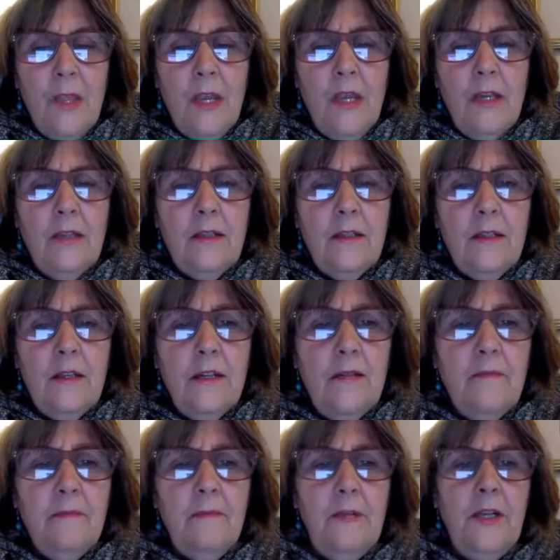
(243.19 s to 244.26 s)
And,
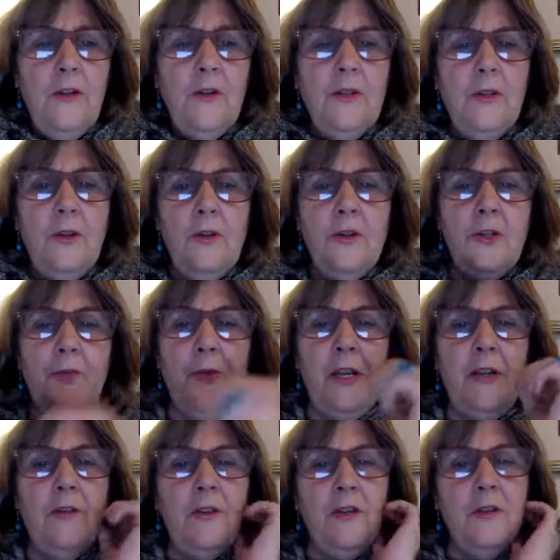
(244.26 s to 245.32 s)
you know, the solar
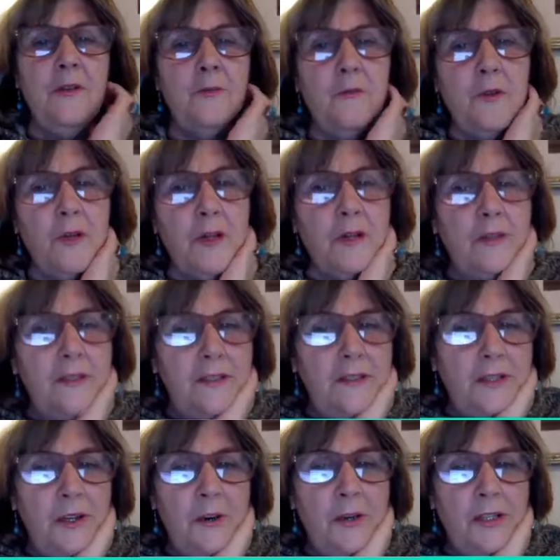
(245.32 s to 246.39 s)
sprinklers were
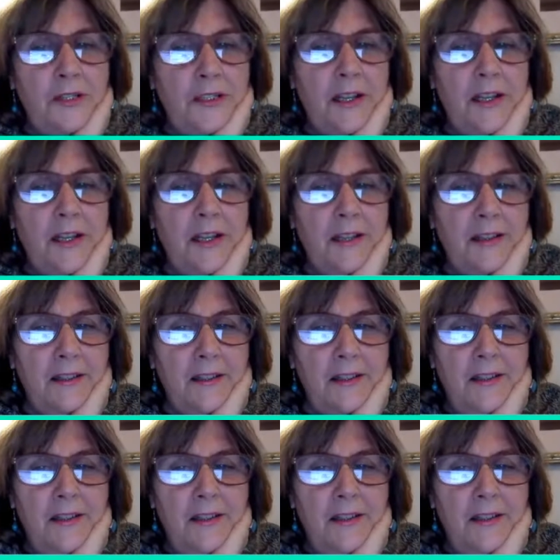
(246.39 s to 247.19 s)
so exciting.